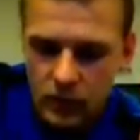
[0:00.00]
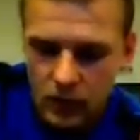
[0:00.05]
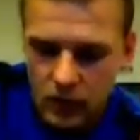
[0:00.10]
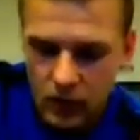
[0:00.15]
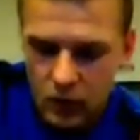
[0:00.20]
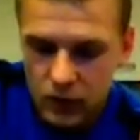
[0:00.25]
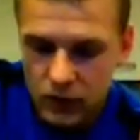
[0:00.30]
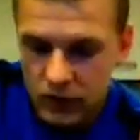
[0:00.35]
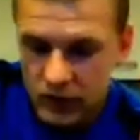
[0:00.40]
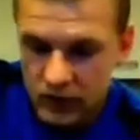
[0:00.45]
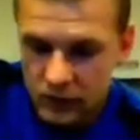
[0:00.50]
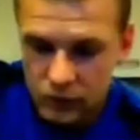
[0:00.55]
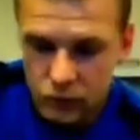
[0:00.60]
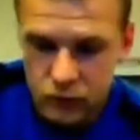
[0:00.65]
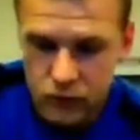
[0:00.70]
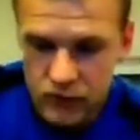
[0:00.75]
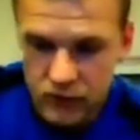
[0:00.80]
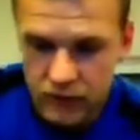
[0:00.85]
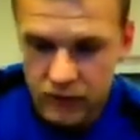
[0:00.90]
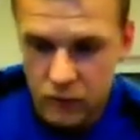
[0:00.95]

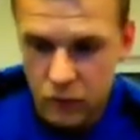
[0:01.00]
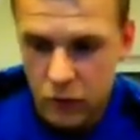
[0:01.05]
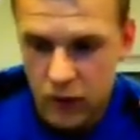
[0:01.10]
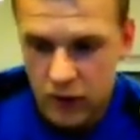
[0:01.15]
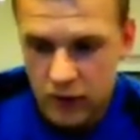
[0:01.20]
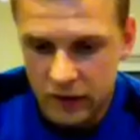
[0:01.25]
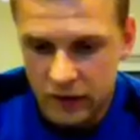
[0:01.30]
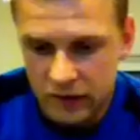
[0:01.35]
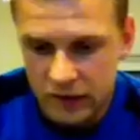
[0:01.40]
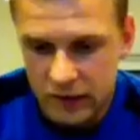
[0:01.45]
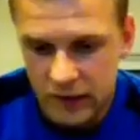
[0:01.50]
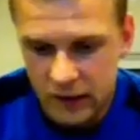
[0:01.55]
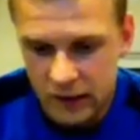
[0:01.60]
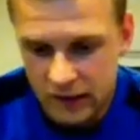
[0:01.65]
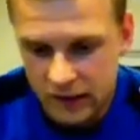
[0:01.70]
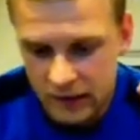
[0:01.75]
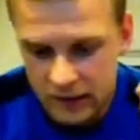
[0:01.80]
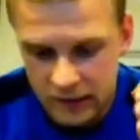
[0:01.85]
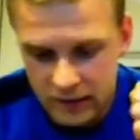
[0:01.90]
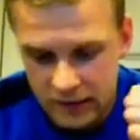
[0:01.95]
wasn't even aware
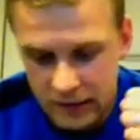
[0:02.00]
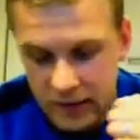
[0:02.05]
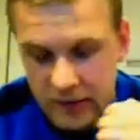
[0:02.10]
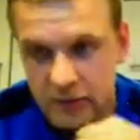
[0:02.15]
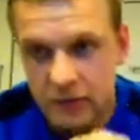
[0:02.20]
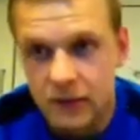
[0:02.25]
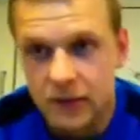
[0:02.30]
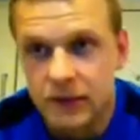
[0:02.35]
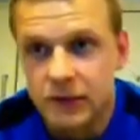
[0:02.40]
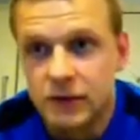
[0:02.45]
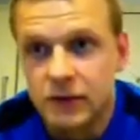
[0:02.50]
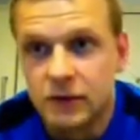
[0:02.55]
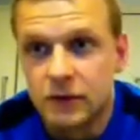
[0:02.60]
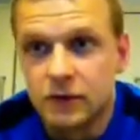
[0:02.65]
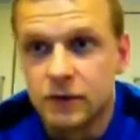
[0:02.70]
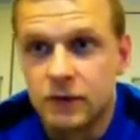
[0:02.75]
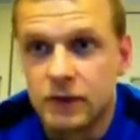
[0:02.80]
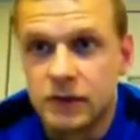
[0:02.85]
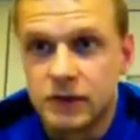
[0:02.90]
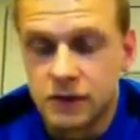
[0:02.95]
it existed
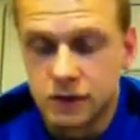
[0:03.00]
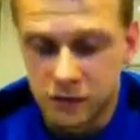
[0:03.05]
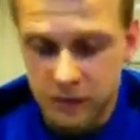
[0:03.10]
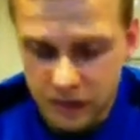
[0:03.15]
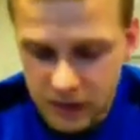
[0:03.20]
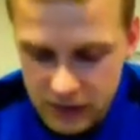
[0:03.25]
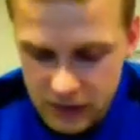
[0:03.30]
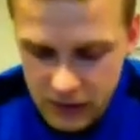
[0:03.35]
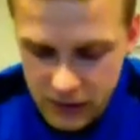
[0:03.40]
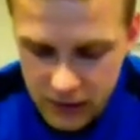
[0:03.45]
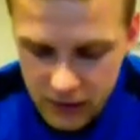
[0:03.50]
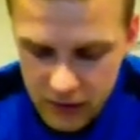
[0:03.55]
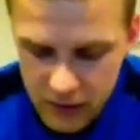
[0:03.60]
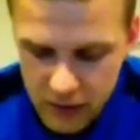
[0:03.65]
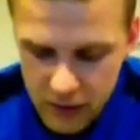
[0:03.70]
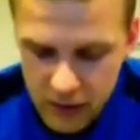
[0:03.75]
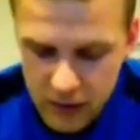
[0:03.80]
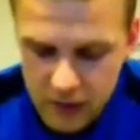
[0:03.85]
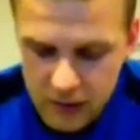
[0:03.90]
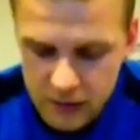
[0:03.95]
until recently.
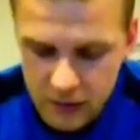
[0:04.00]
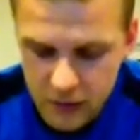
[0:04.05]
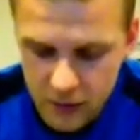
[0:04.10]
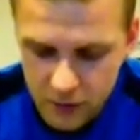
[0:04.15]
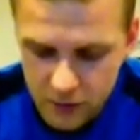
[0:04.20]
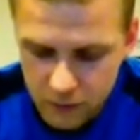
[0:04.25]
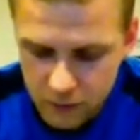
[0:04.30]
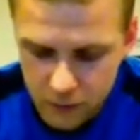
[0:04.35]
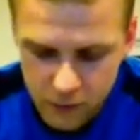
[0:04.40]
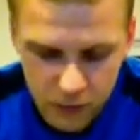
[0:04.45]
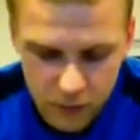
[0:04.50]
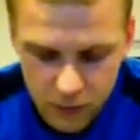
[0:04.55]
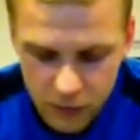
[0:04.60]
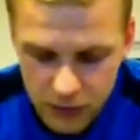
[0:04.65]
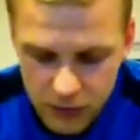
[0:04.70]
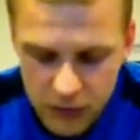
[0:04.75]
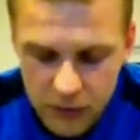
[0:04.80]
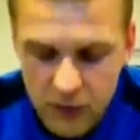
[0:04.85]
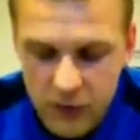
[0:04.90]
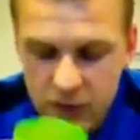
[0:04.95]
So complete new